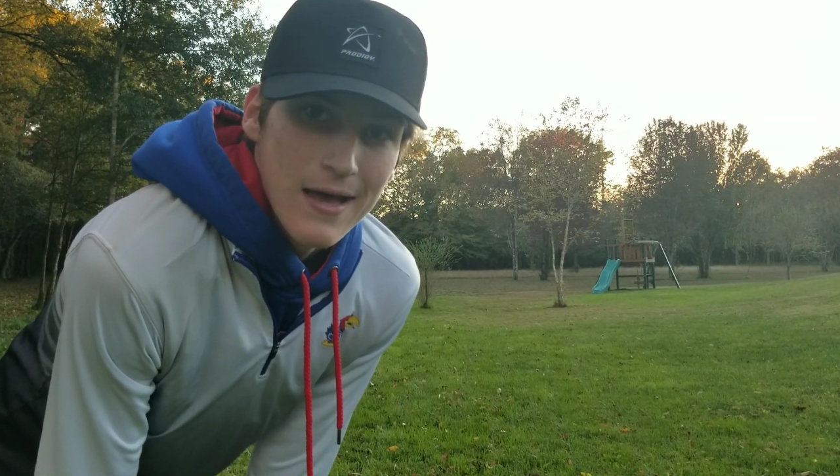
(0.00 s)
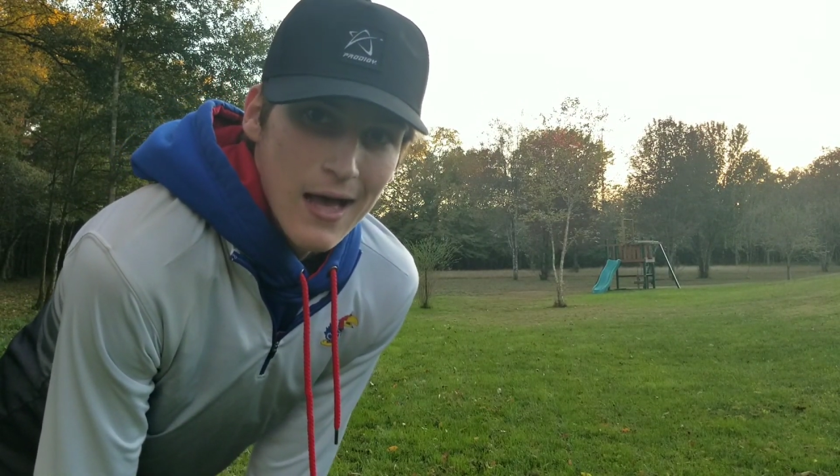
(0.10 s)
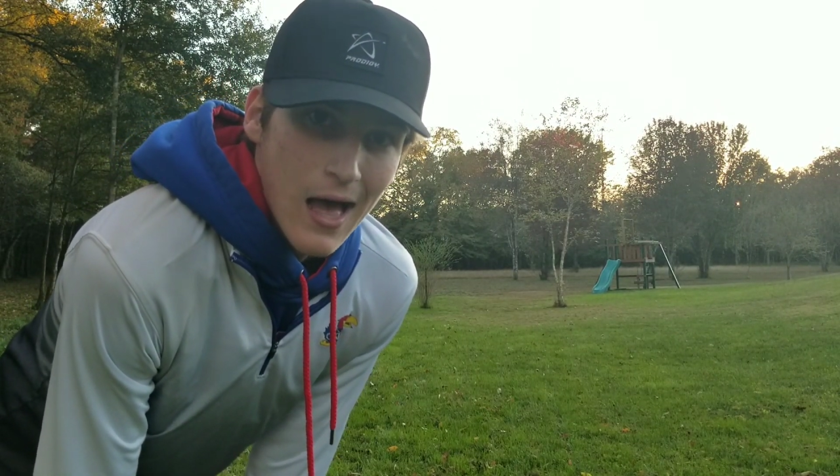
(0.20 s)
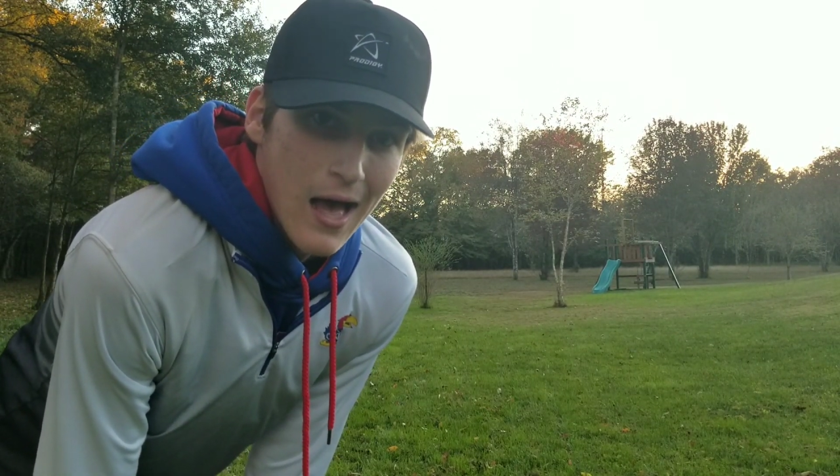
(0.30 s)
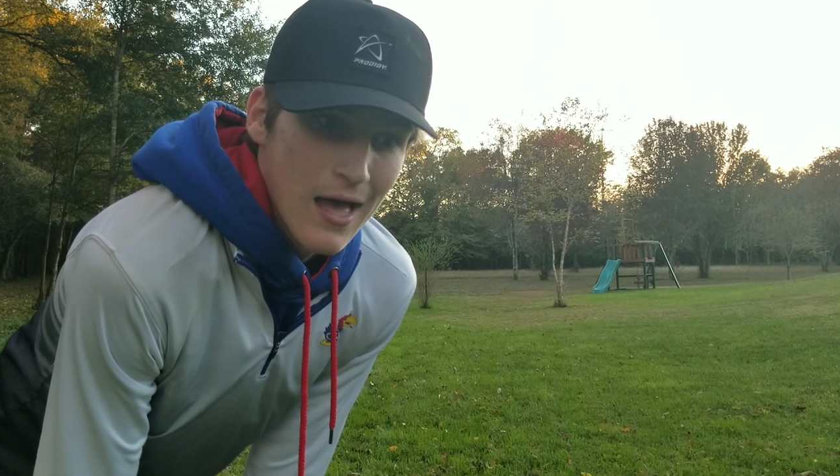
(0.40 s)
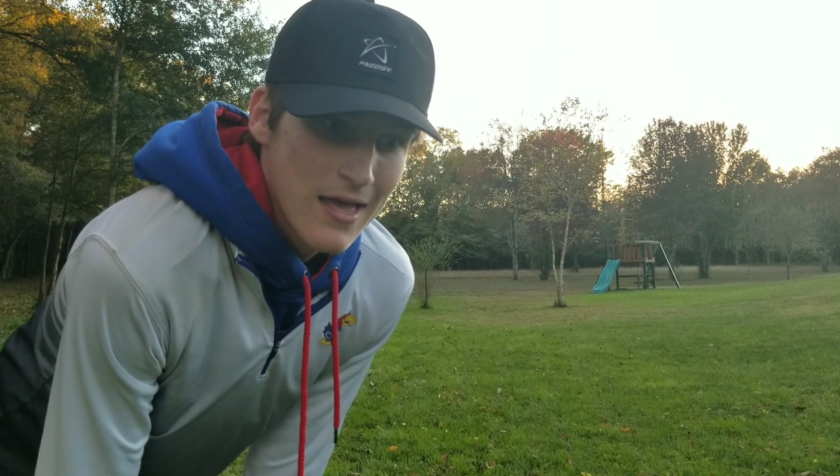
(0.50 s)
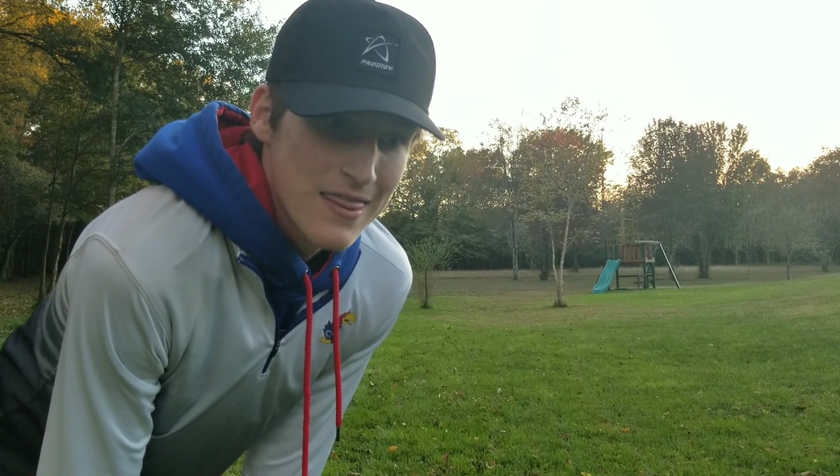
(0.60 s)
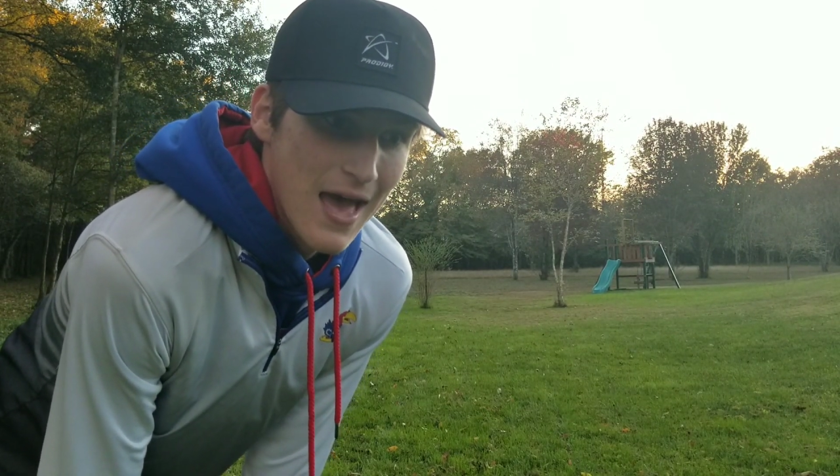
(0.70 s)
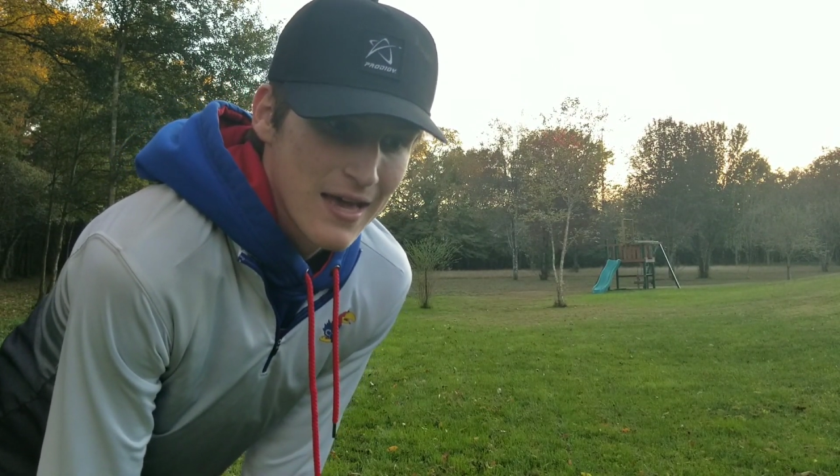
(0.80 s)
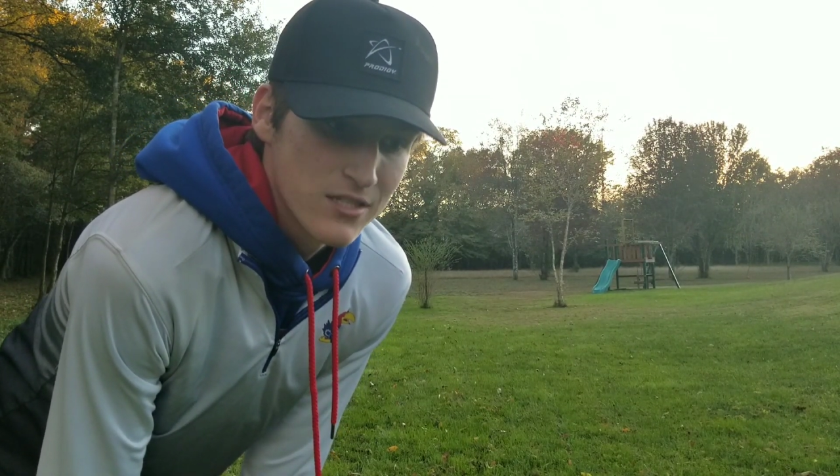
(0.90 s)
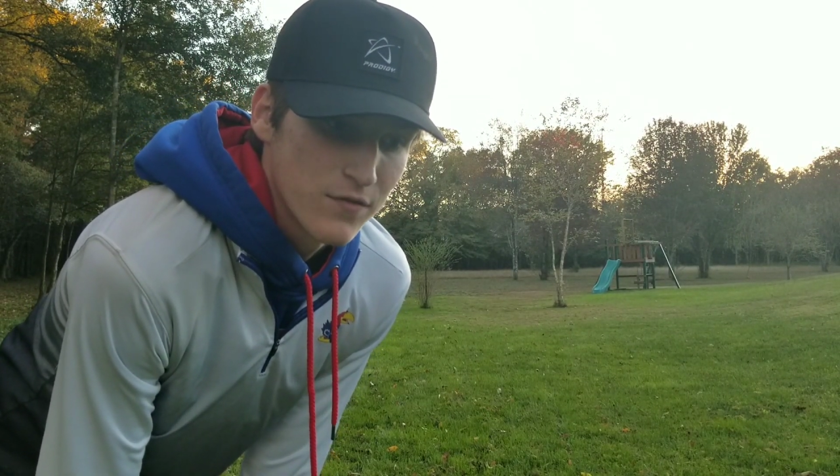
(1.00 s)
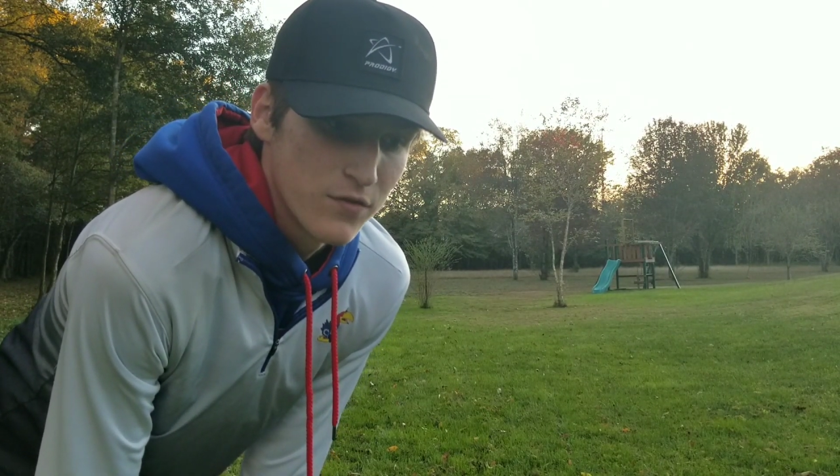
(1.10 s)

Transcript: uh, that as a